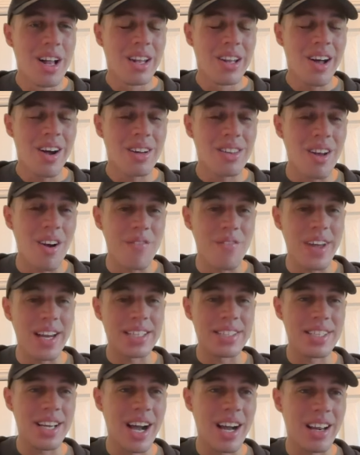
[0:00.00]
Locked On
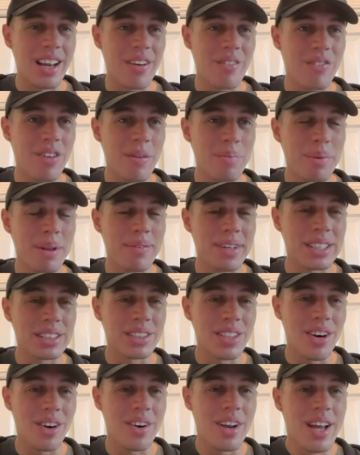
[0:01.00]
Fantasy Hockey, Flip
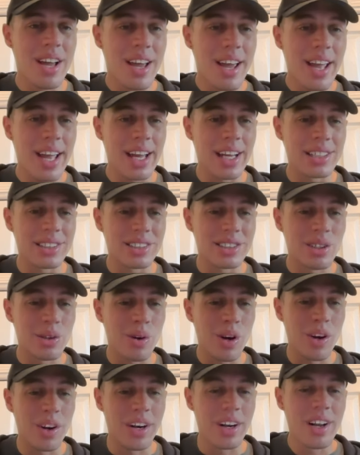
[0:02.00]
Livingstone and Steel
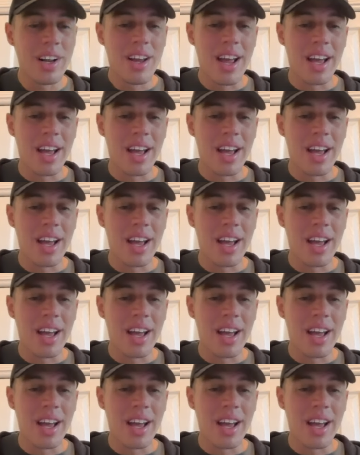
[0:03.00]
Roden,